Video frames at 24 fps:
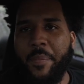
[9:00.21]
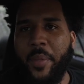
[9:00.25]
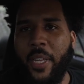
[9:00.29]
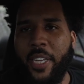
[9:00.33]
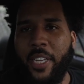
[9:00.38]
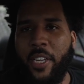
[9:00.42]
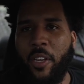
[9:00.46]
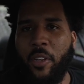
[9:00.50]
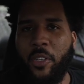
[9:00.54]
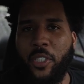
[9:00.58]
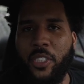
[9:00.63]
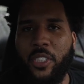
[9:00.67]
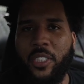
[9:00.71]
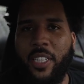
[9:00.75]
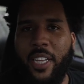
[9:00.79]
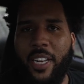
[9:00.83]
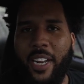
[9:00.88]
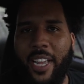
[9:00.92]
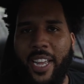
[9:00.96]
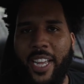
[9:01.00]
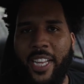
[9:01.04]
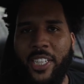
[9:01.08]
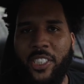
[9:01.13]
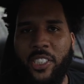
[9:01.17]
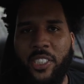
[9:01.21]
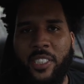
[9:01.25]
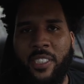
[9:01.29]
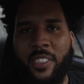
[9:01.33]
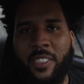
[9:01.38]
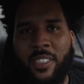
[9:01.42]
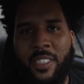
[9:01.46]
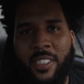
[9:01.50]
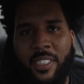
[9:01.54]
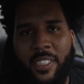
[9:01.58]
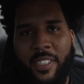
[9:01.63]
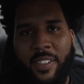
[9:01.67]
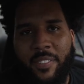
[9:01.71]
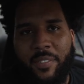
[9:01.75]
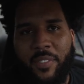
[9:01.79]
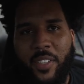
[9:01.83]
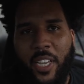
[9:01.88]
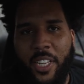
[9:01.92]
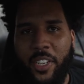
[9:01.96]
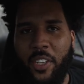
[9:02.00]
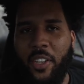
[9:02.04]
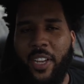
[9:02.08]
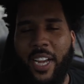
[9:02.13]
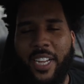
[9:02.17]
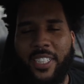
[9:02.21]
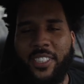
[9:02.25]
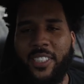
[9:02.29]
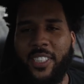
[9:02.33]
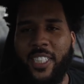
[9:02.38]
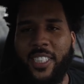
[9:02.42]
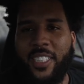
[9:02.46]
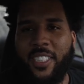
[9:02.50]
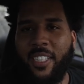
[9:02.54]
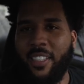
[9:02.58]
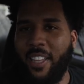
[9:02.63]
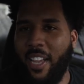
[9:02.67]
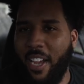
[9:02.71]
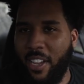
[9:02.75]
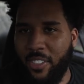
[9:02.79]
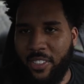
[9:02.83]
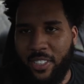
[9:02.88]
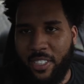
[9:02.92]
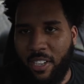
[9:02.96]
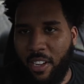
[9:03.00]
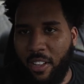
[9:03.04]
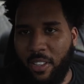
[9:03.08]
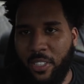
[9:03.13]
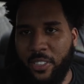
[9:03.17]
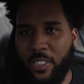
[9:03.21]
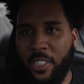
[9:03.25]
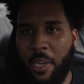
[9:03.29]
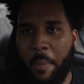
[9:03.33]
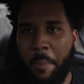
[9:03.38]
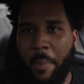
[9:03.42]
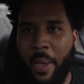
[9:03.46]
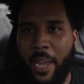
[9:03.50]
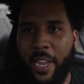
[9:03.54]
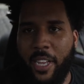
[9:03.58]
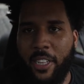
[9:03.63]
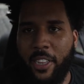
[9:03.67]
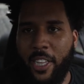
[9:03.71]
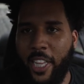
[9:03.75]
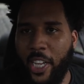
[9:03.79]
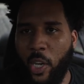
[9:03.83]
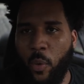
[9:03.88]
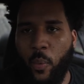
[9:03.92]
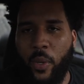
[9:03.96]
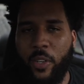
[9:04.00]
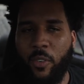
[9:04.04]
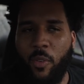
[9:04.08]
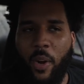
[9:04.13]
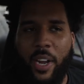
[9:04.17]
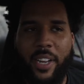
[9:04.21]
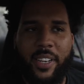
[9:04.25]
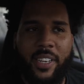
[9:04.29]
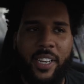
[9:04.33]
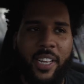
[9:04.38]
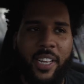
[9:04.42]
and you just need an engine and you got $60,000 in the bank liquid right